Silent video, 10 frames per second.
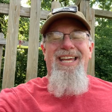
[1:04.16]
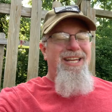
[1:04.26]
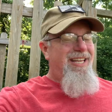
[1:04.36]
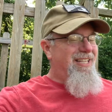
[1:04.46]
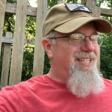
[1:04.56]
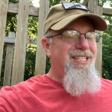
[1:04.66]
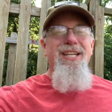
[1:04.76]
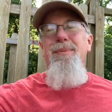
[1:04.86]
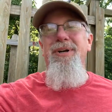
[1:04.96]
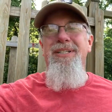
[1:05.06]
it is
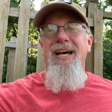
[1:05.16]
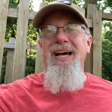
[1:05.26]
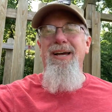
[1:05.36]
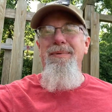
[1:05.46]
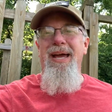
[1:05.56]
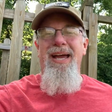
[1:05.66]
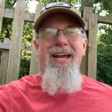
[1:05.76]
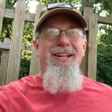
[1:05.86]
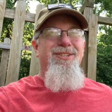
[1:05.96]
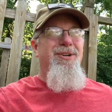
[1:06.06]
summertime,
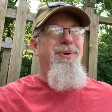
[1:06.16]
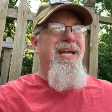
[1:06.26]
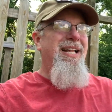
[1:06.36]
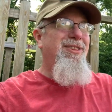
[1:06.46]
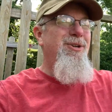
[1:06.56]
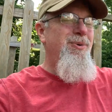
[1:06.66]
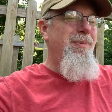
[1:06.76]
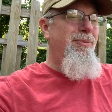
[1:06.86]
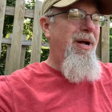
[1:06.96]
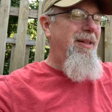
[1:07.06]
and so we got the new
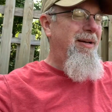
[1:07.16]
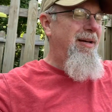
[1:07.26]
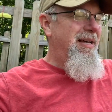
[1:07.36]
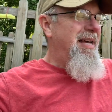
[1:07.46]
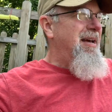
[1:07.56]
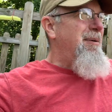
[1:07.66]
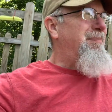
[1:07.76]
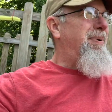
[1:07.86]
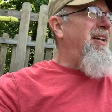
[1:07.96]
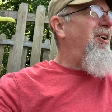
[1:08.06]
umbrella.
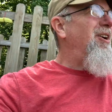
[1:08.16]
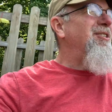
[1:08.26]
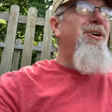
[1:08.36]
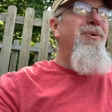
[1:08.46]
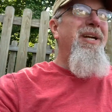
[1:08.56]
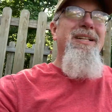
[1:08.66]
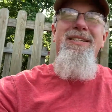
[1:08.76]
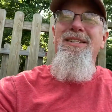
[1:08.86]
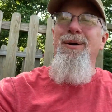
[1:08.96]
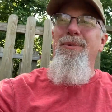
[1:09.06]
But also in
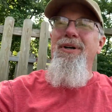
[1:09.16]
summer